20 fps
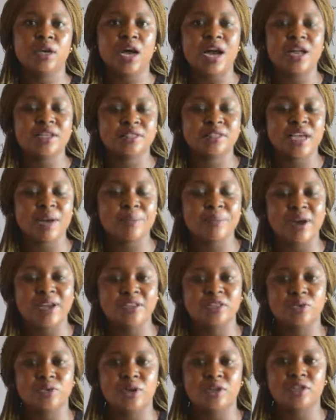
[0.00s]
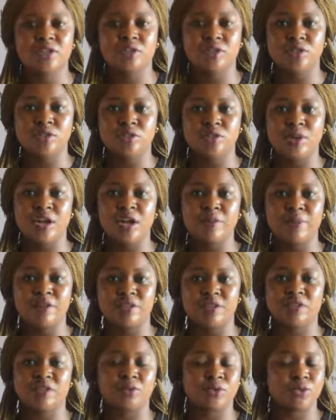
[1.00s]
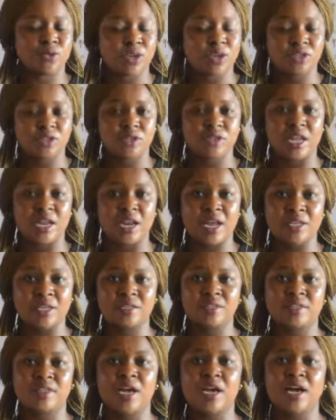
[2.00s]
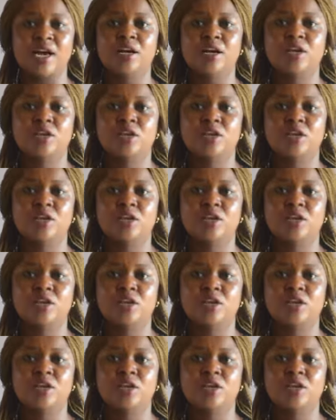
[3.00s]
answer past questions, write past questions and answer,